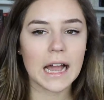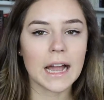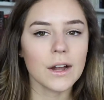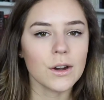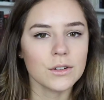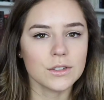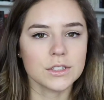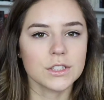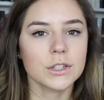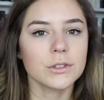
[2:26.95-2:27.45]
I
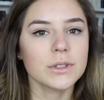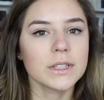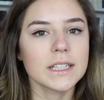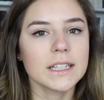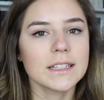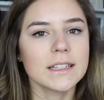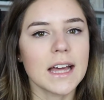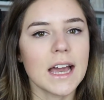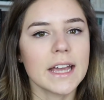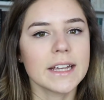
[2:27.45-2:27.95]
also
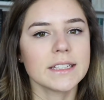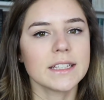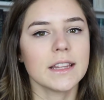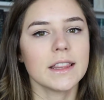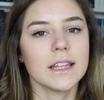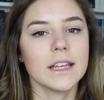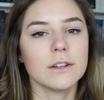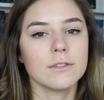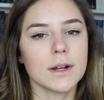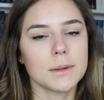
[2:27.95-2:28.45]
really liked liked
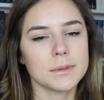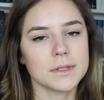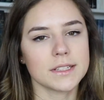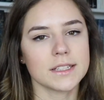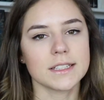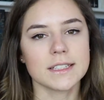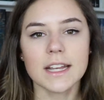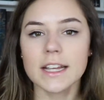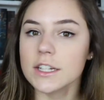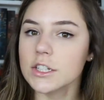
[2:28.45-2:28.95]
the
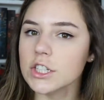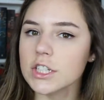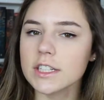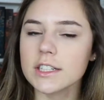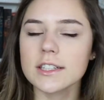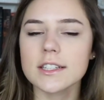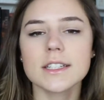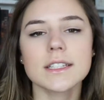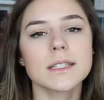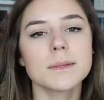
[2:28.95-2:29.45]
representation
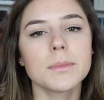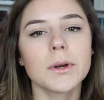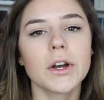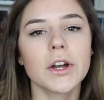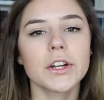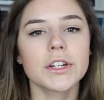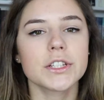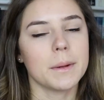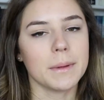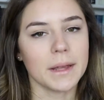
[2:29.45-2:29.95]
in this
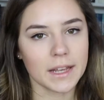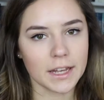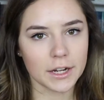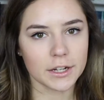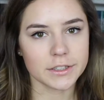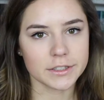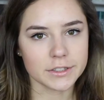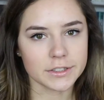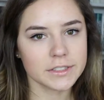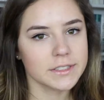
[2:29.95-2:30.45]
book. Our main
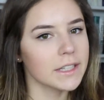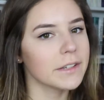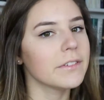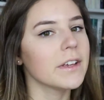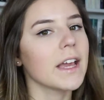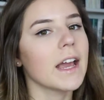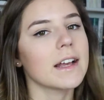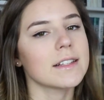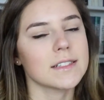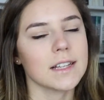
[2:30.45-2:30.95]
character,
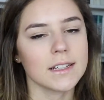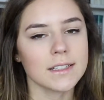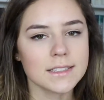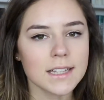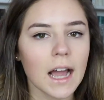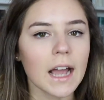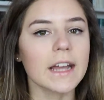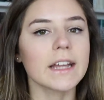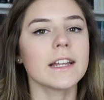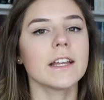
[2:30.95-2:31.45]
Stevie, has
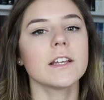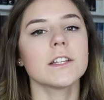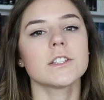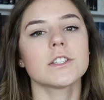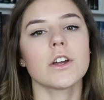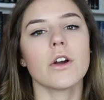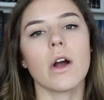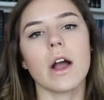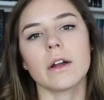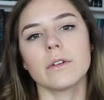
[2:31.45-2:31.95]
anxiety,
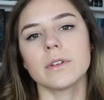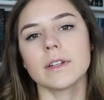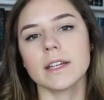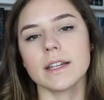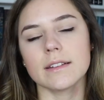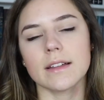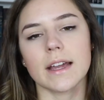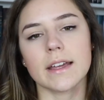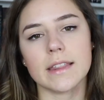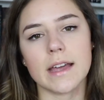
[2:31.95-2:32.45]
so I
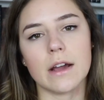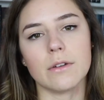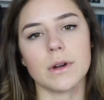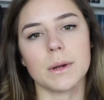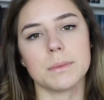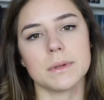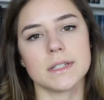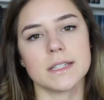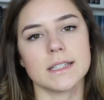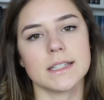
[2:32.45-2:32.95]
really like that
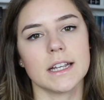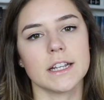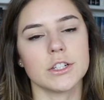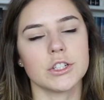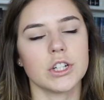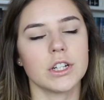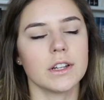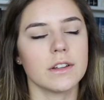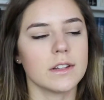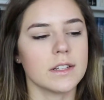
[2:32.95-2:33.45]

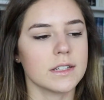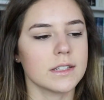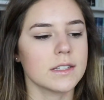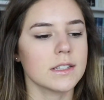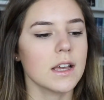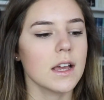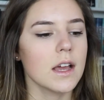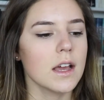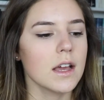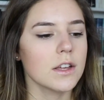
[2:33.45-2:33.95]
representation in
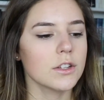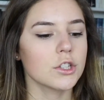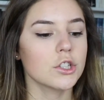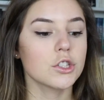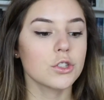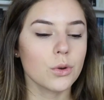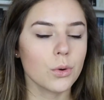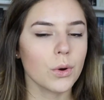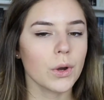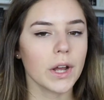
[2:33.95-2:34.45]
this
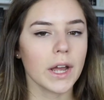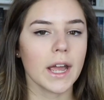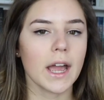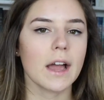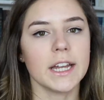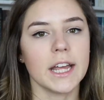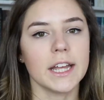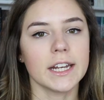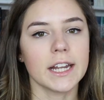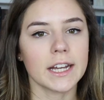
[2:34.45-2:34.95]
story,
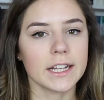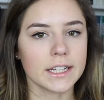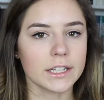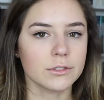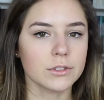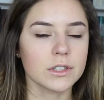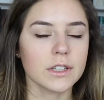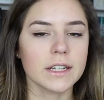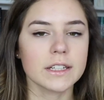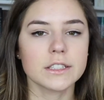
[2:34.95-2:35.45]
and I
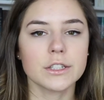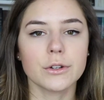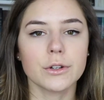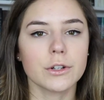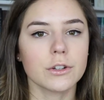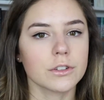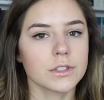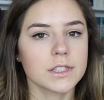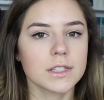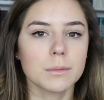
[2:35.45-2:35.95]
can relate to
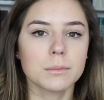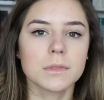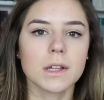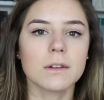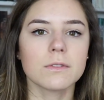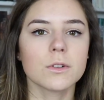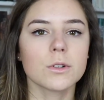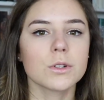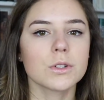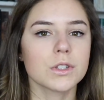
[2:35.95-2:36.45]
it on some
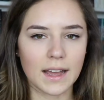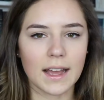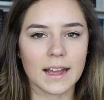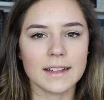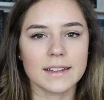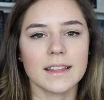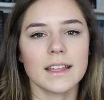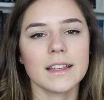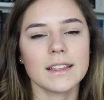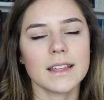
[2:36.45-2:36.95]
levels.
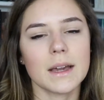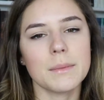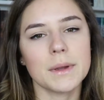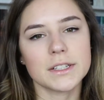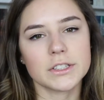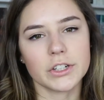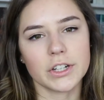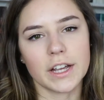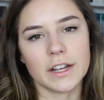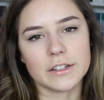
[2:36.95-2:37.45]
I think that
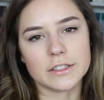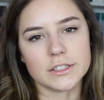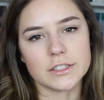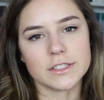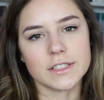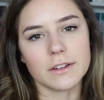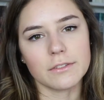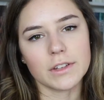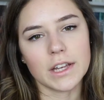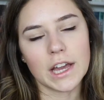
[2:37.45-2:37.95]
makes her character
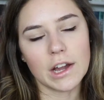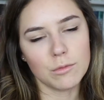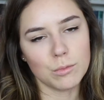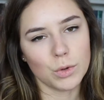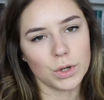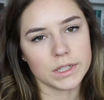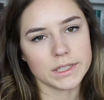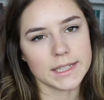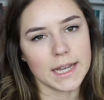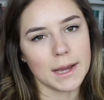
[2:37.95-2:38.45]
definitely have
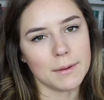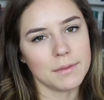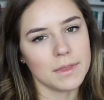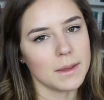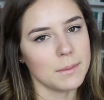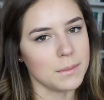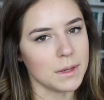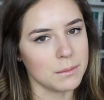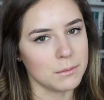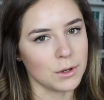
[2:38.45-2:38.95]
more depth
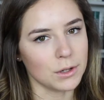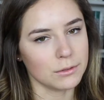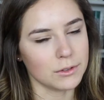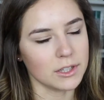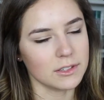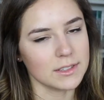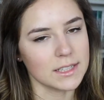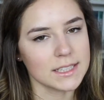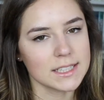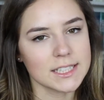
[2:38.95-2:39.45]
and be more
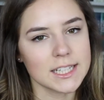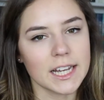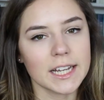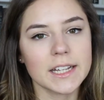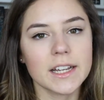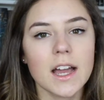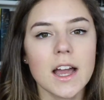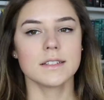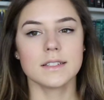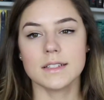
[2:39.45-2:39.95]

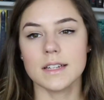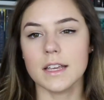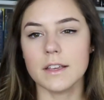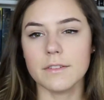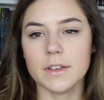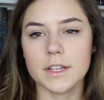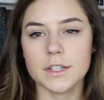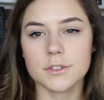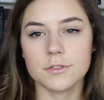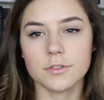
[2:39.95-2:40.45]
realistic.
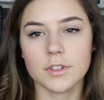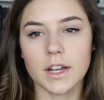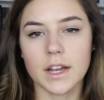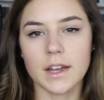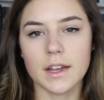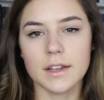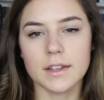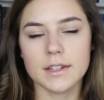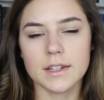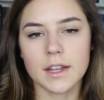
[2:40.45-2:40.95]
Stevie's
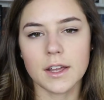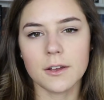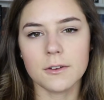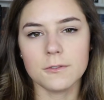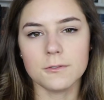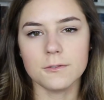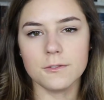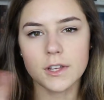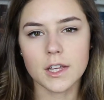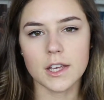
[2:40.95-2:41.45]
friend,
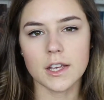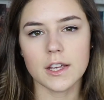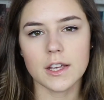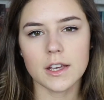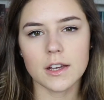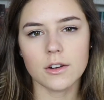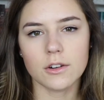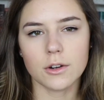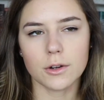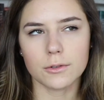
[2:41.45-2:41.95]

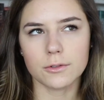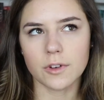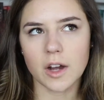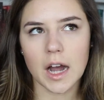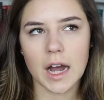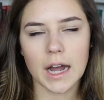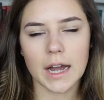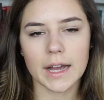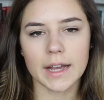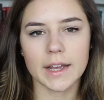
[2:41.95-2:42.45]
V or
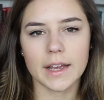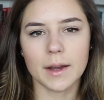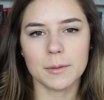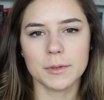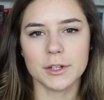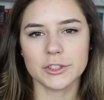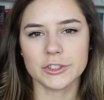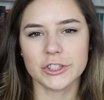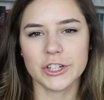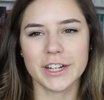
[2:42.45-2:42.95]
Vi, I'm
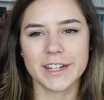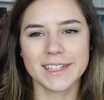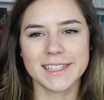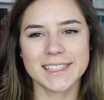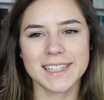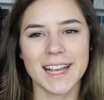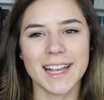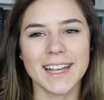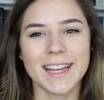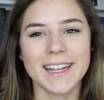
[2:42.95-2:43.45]
not sure how to
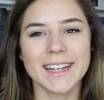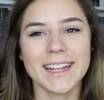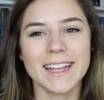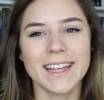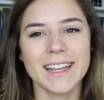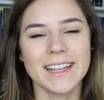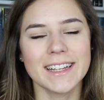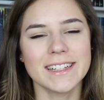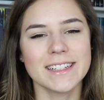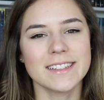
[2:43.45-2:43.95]
say
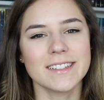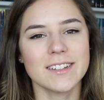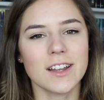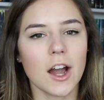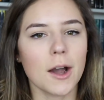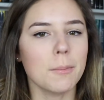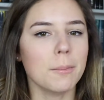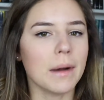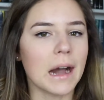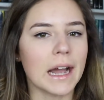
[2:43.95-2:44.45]
it, is
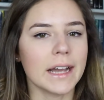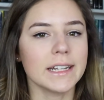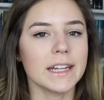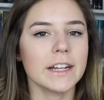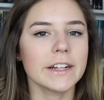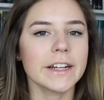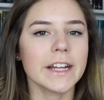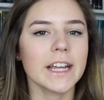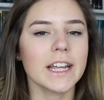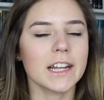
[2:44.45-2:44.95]
non
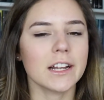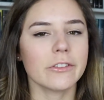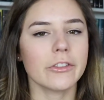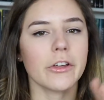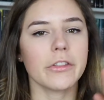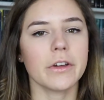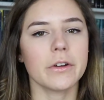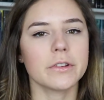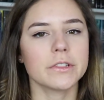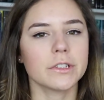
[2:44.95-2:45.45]
binary, and I
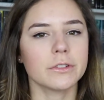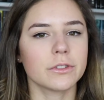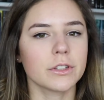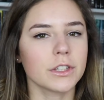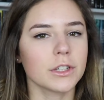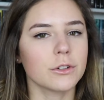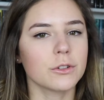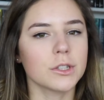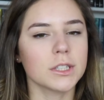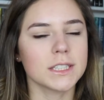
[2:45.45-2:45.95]
thought that was a
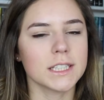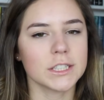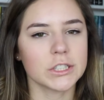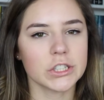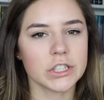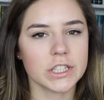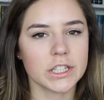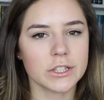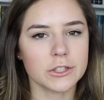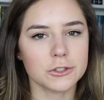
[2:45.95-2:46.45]
really cool
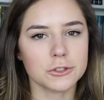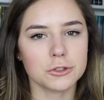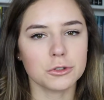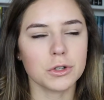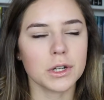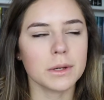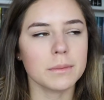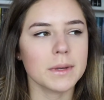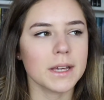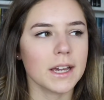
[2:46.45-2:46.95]
addition to the
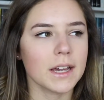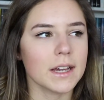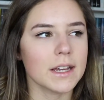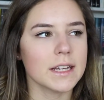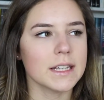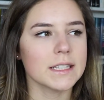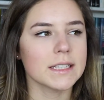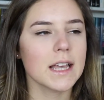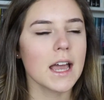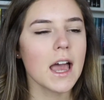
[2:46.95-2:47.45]
story
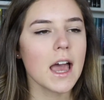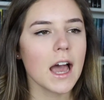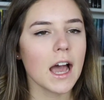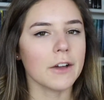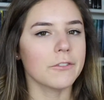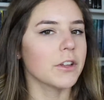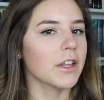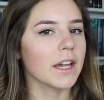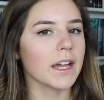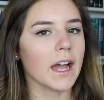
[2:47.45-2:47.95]
because
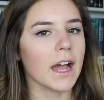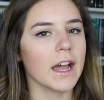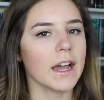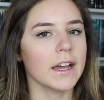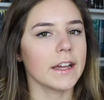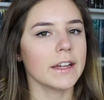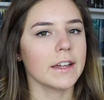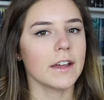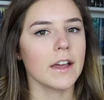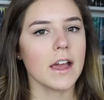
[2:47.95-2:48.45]
I feel like
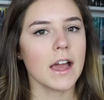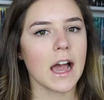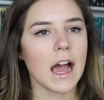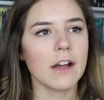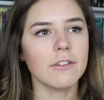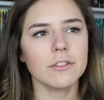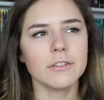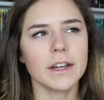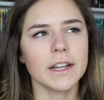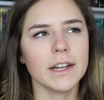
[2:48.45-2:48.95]
I
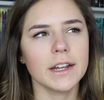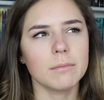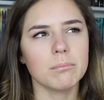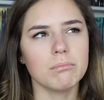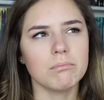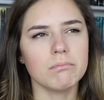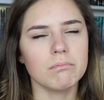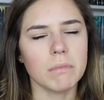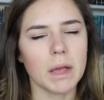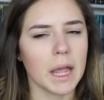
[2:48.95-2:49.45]
haven't read
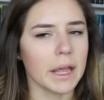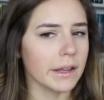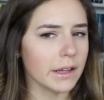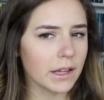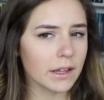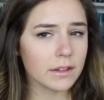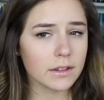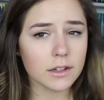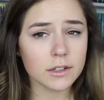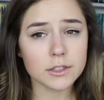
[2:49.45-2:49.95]

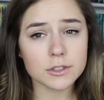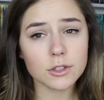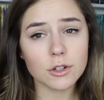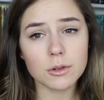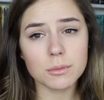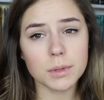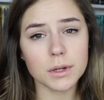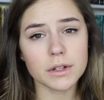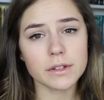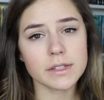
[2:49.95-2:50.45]
any young
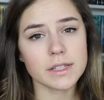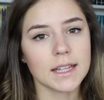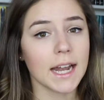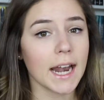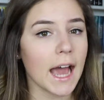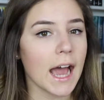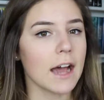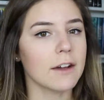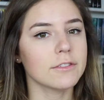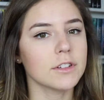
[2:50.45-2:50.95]
adult books that
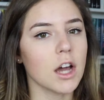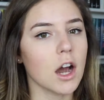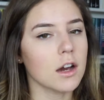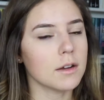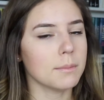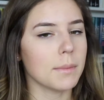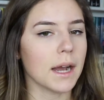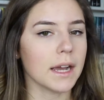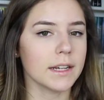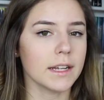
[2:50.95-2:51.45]
have
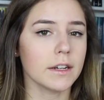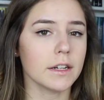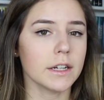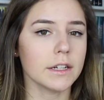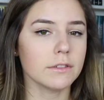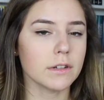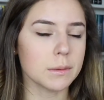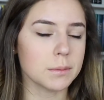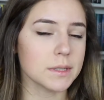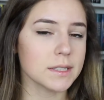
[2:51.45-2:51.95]

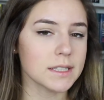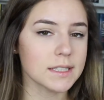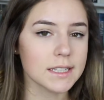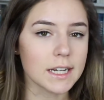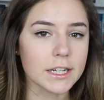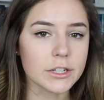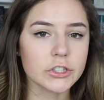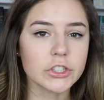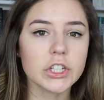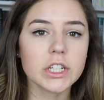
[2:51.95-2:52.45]
non-binary
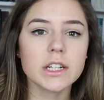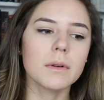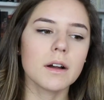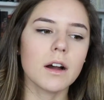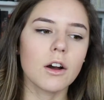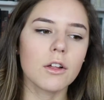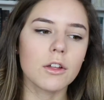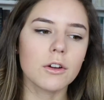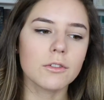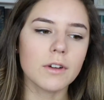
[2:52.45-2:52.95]
representation.
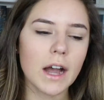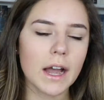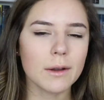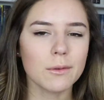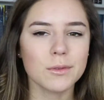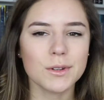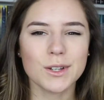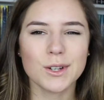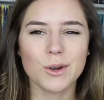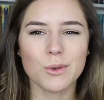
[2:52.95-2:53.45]
Although
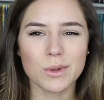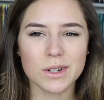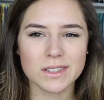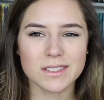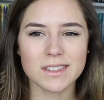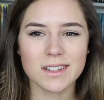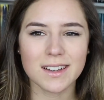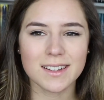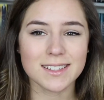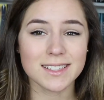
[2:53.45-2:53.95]
Vi, you know,
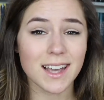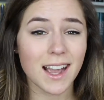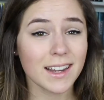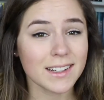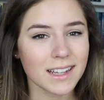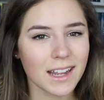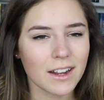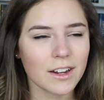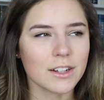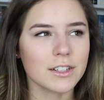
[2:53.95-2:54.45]
was a
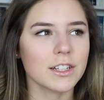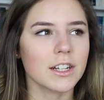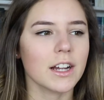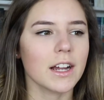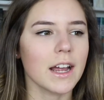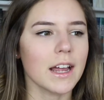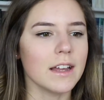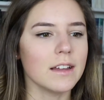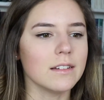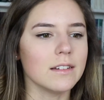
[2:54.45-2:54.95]
side
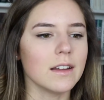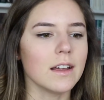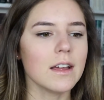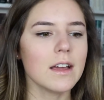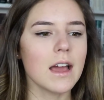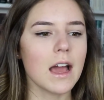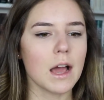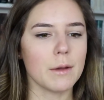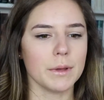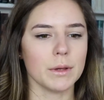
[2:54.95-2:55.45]
character and I
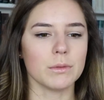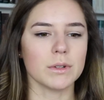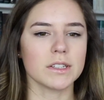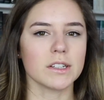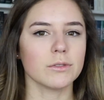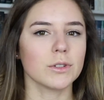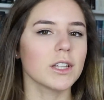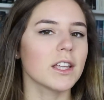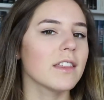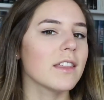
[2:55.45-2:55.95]
mean,
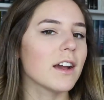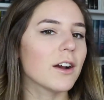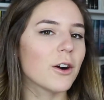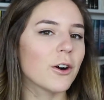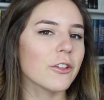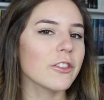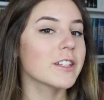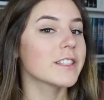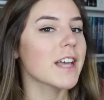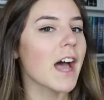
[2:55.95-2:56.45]
wasn't really there
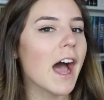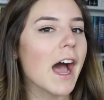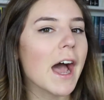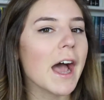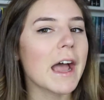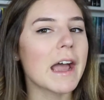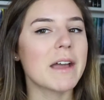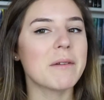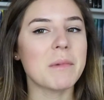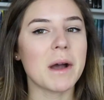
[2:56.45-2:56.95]
all the
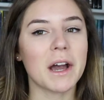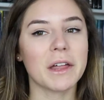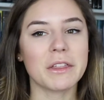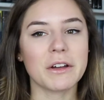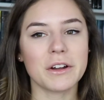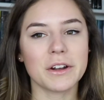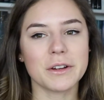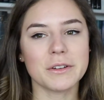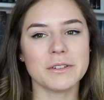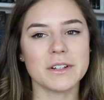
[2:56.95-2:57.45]
time, I
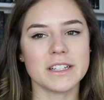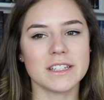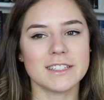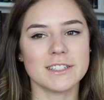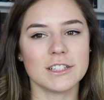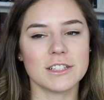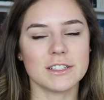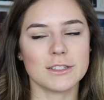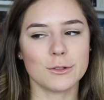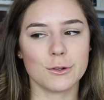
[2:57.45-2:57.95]
thought it was
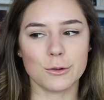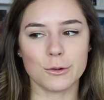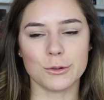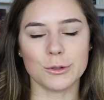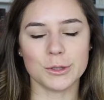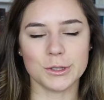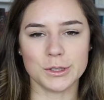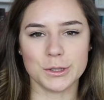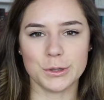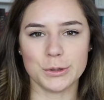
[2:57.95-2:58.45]
just
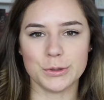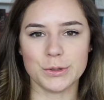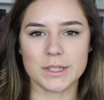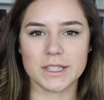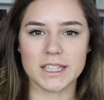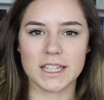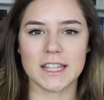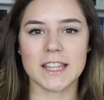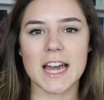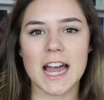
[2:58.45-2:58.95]
cool to
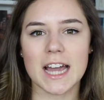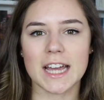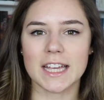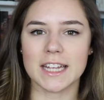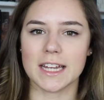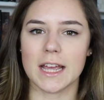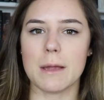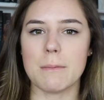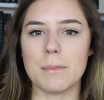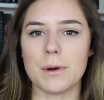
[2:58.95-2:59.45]
see that
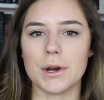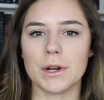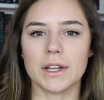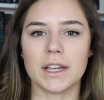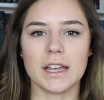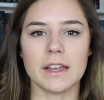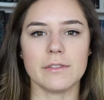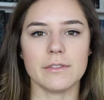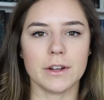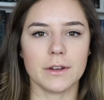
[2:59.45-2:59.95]
in a
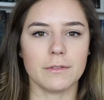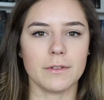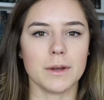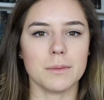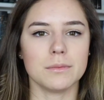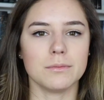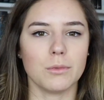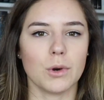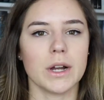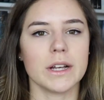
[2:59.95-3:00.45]
book, even if
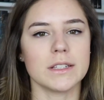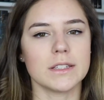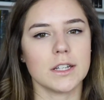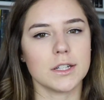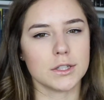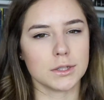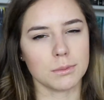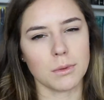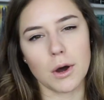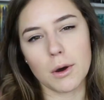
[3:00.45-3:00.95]
it was
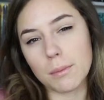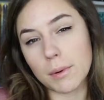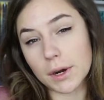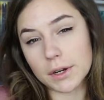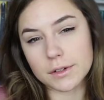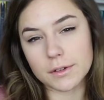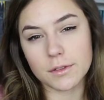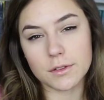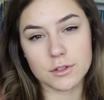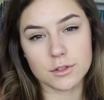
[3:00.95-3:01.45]
a small part of